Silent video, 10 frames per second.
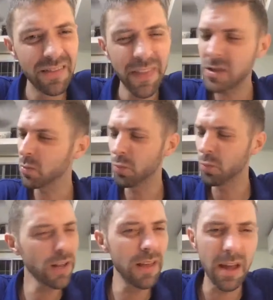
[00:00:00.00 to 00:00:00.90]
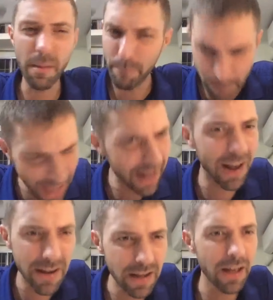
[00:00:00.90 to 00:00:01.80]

That's really a bad idea.